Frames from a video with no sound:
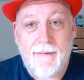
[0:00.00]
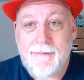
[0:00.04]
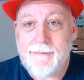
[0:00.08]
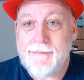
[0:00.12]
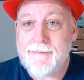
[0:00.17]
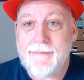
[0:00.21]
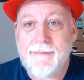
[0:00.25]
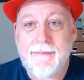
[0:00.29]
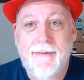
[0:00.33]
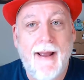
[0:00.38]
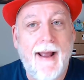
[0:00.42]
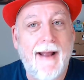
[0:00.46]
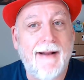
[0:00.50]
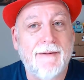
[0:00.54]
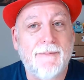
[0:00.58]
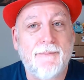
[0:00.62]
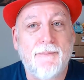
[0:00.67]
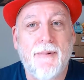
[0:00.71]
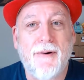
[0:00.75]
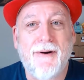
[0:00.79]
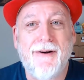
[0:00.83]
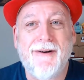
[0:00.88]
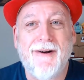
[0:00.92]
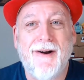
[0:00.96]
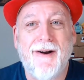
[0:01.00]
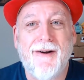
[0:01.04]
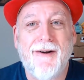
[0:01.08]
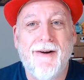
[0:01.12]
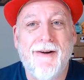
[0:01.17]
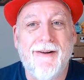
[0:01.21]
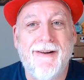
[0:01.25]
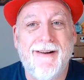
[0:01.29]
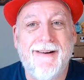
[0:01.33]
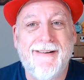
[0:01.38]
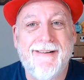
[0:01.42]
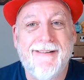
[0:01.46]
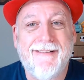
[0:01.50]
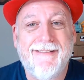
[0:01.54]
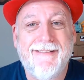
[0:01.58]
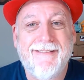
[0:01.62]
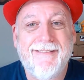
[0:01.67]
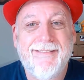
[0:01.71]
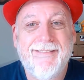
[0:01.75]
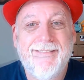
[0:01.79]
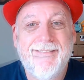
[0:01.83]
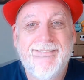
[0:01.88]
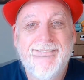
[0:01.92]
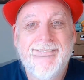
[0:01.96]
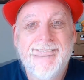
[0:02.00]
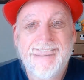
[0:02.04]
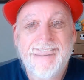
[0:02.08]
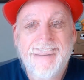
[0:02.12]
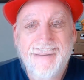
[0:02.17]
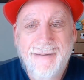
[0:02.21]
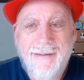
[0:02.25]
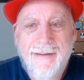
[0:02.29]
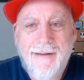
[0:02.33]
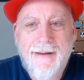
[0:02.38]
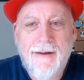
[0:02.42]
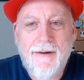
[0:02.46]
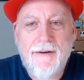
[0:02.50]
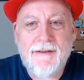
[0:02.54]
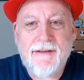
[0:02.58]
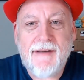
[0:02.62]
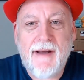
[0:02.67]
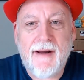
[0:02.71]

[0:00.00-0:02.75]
That's pretty darn good. Here's a